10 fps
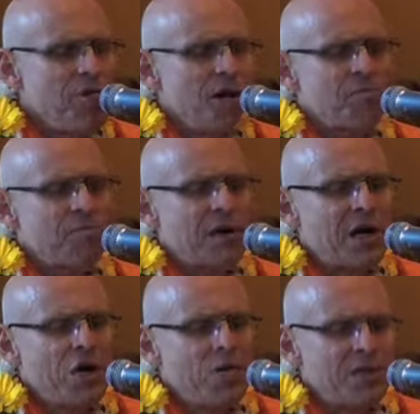but
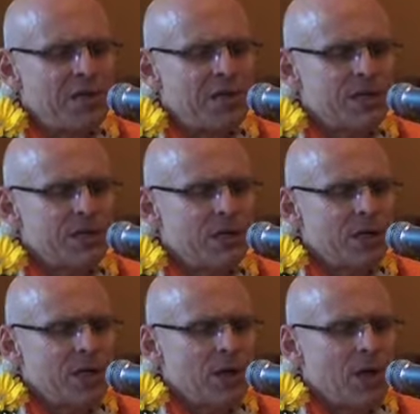Prabhupada
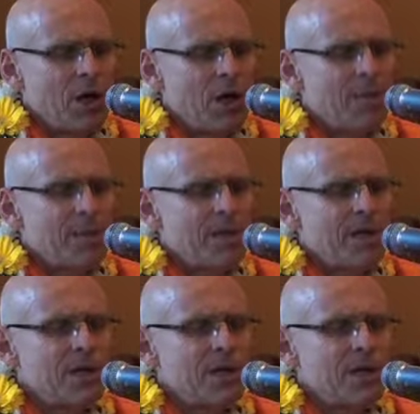um,